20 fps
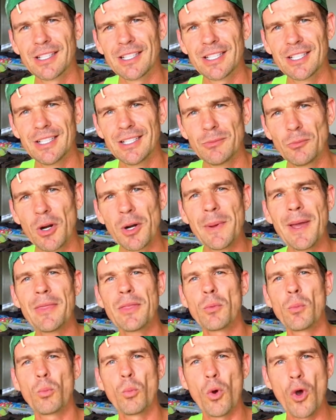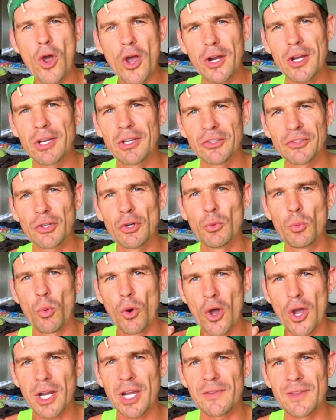You know? What about the workers who
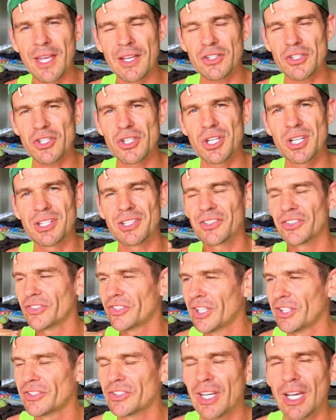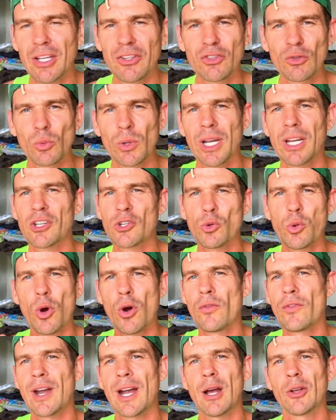work in that shit 6 days a week,
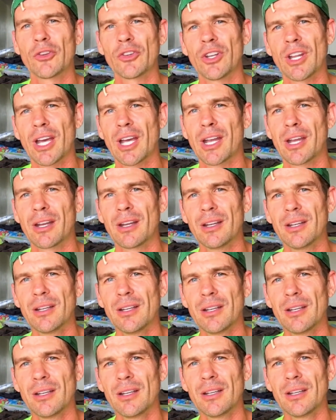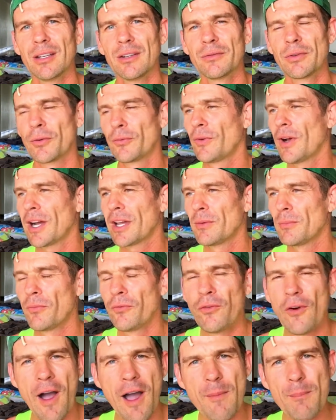12 hours a day, for
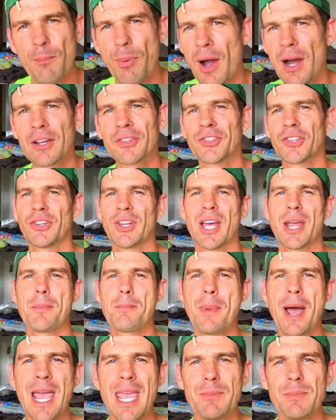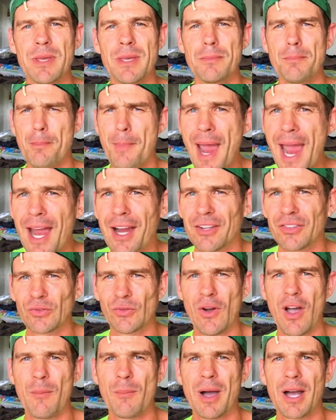fucking $5 a day, maybe, max
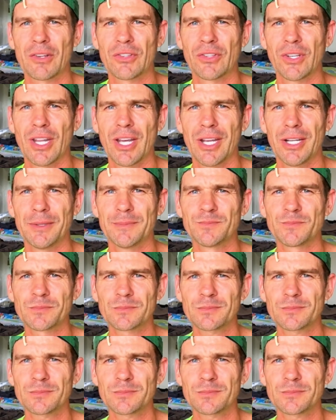$5 a day.